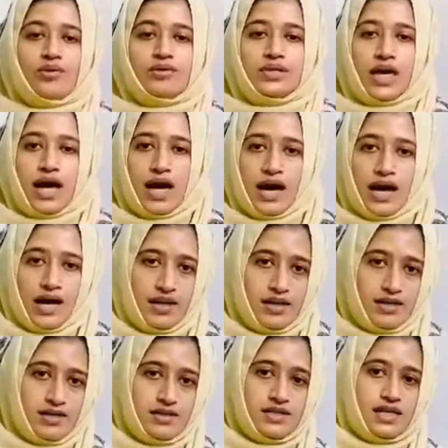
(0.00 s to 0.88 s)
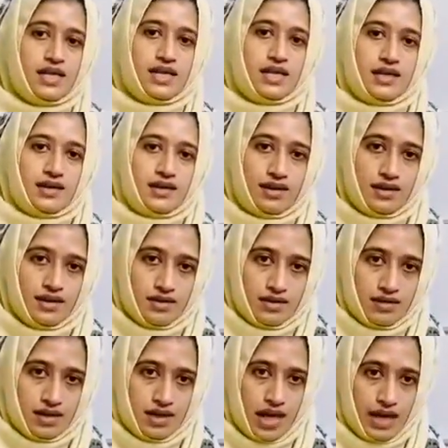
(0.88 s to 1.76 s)
The higher the
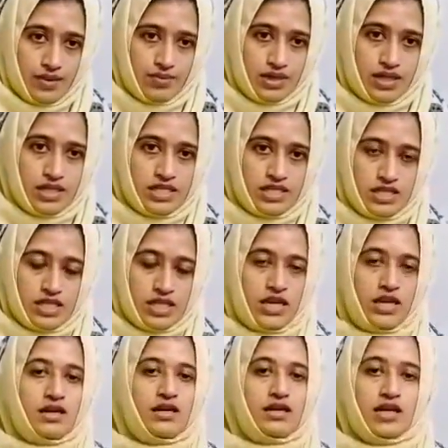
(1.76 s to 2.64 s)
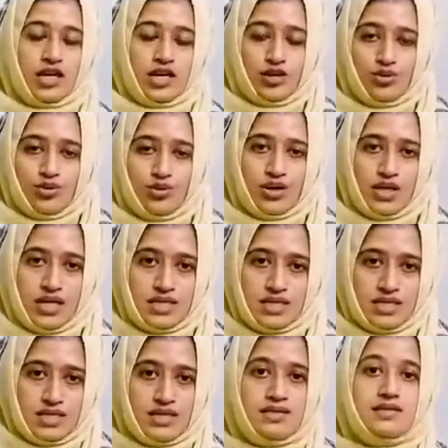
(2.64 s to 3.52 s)
liability
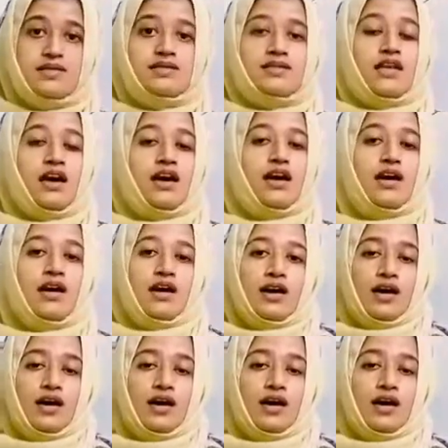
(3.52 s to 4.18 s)
increases, the